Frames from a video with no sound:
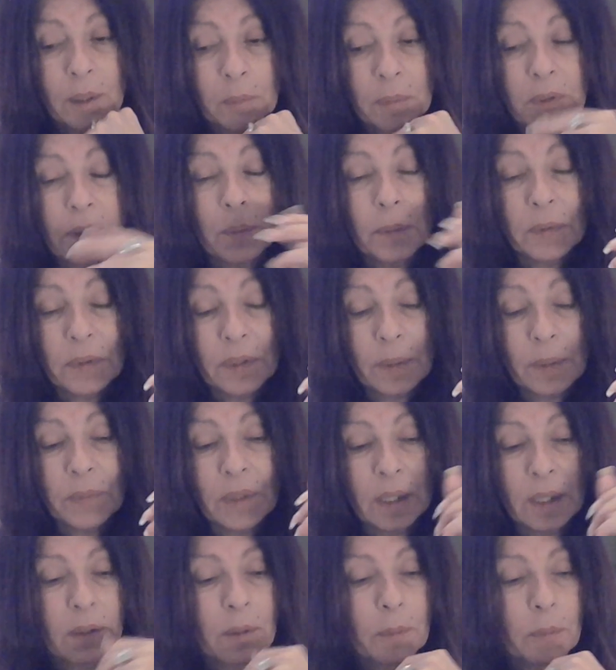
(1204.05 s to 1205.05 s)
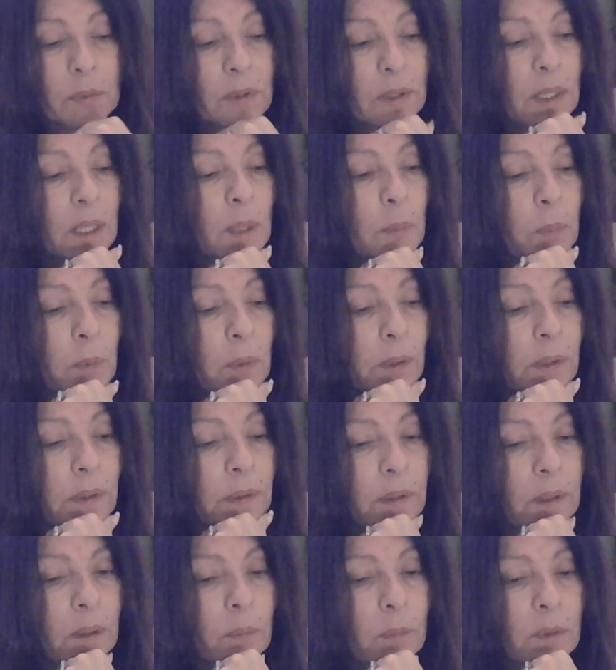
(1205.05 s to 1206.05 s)
But there was a key point
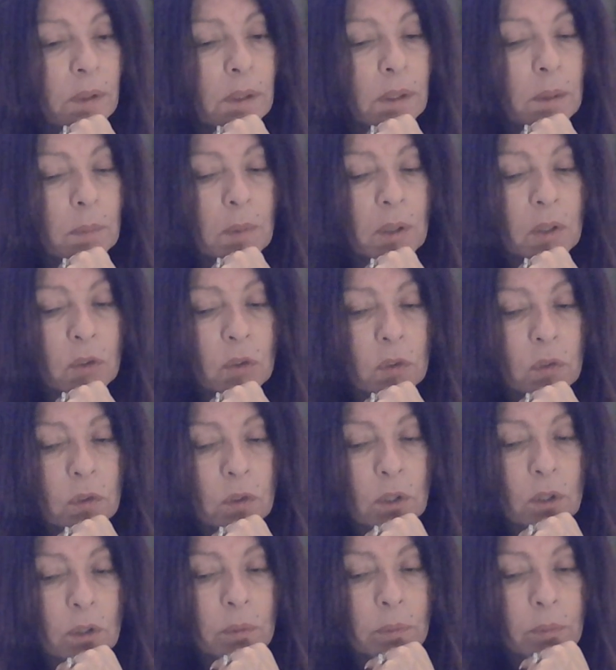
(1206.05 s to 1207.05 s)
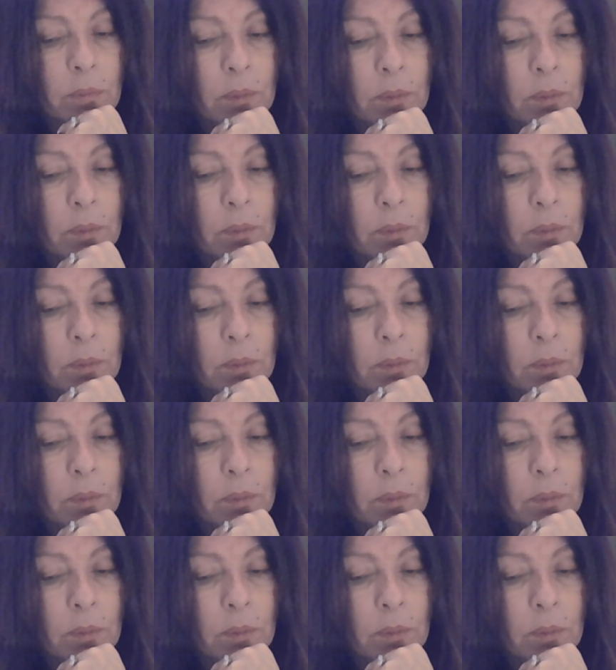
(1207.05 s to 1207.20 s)
that I wanted to mention to you